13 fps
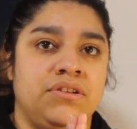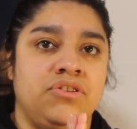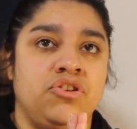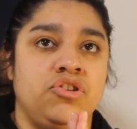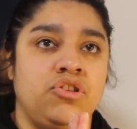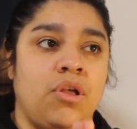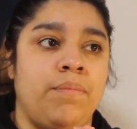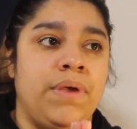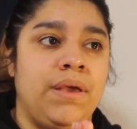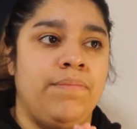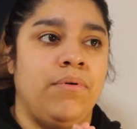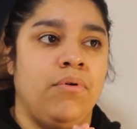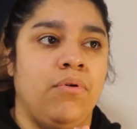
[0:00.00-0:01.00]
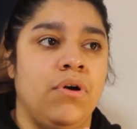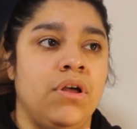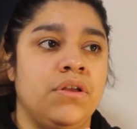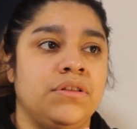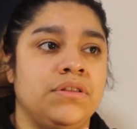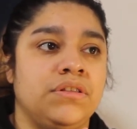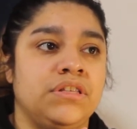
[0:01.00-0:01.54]
to stop people
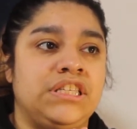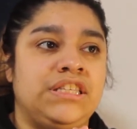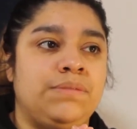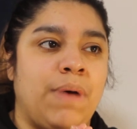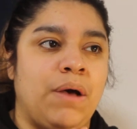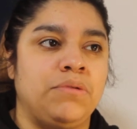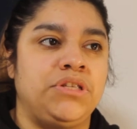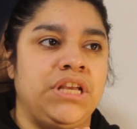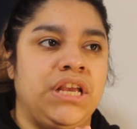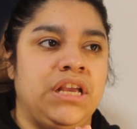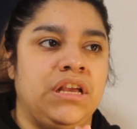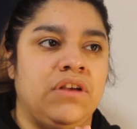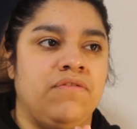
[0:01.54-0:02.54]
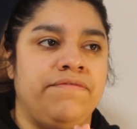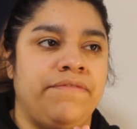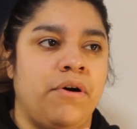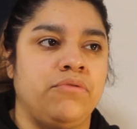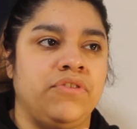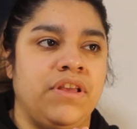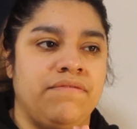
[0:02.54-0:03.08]
spouting
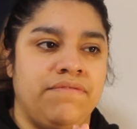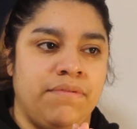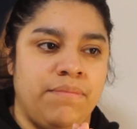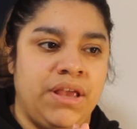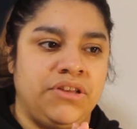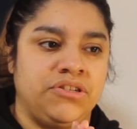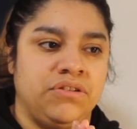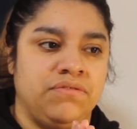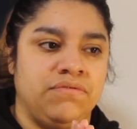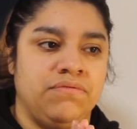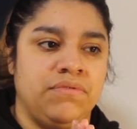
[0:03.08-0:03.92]
false information,